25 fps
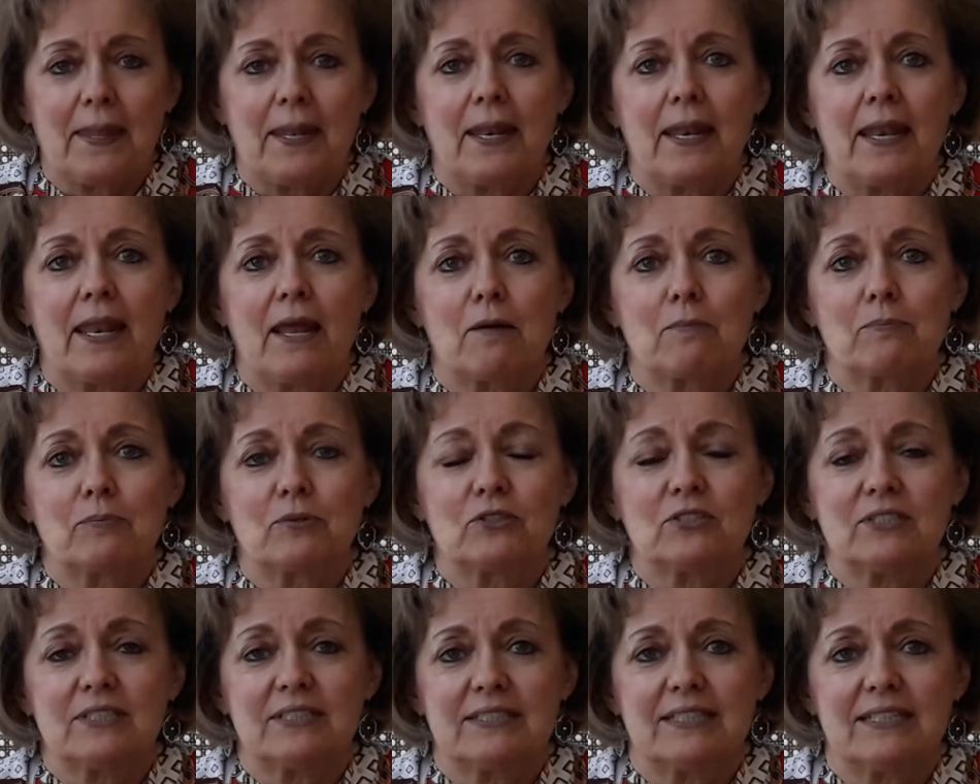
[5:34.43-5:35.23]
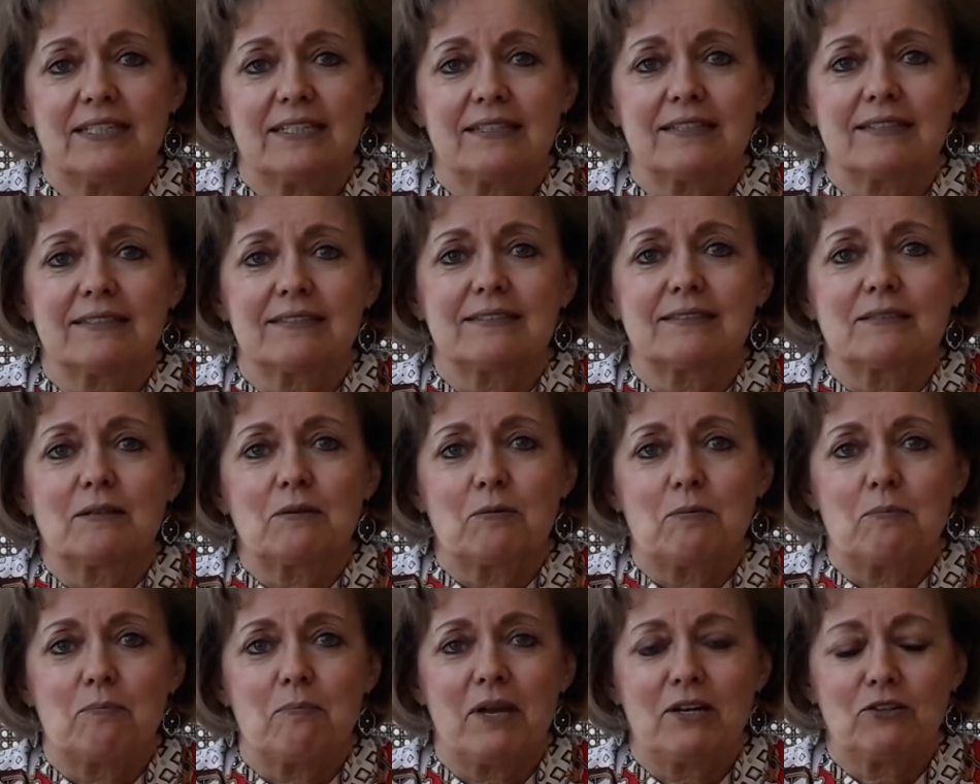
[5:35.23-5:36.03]
Number 6,
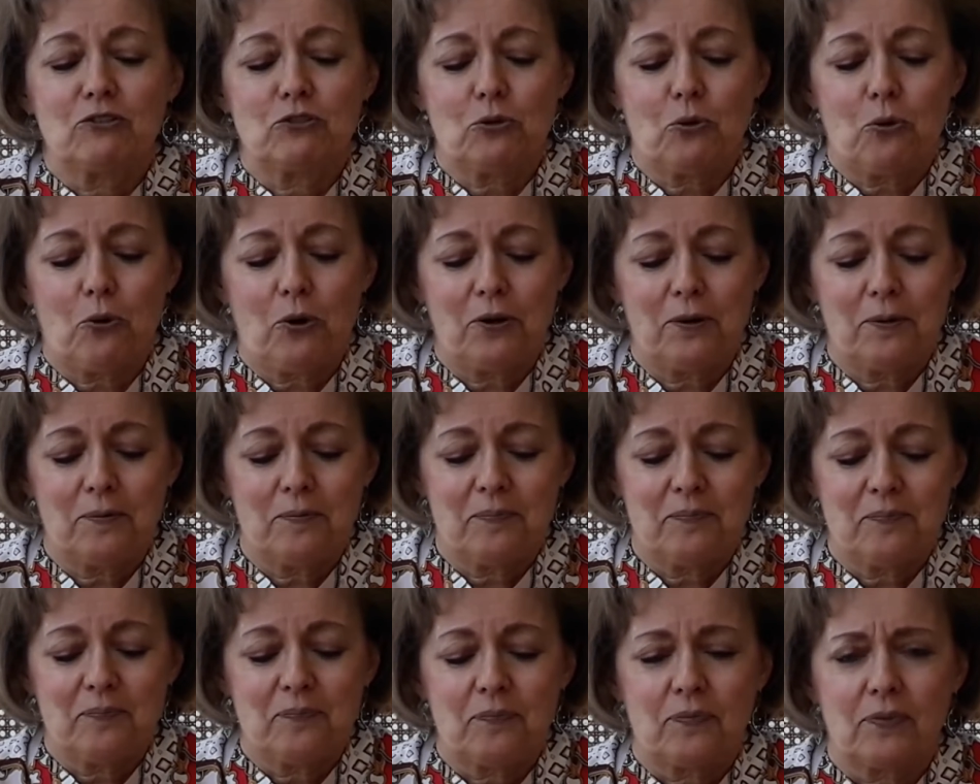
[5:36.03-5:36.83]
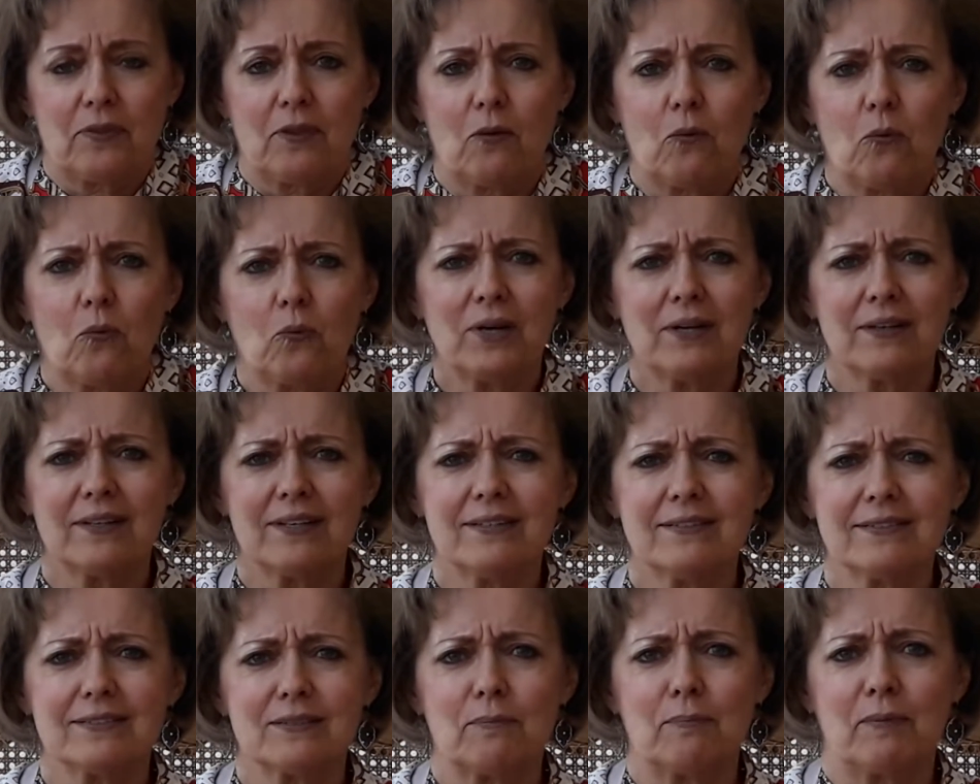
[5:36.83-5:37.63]
mentor. What
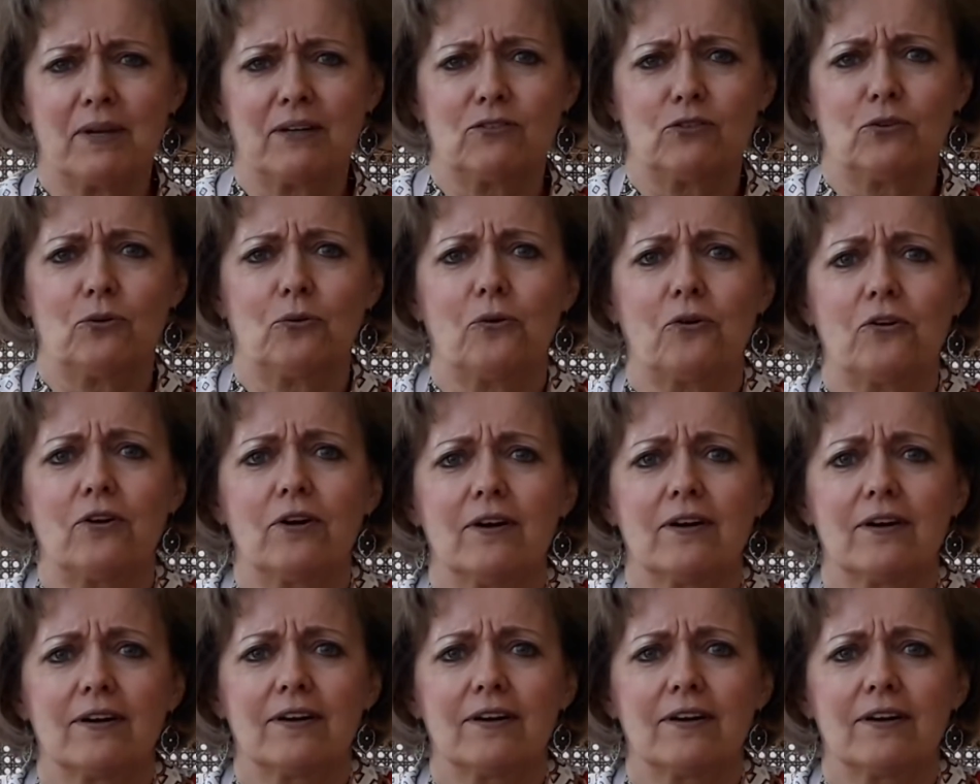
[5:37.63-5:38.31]
is a mentor?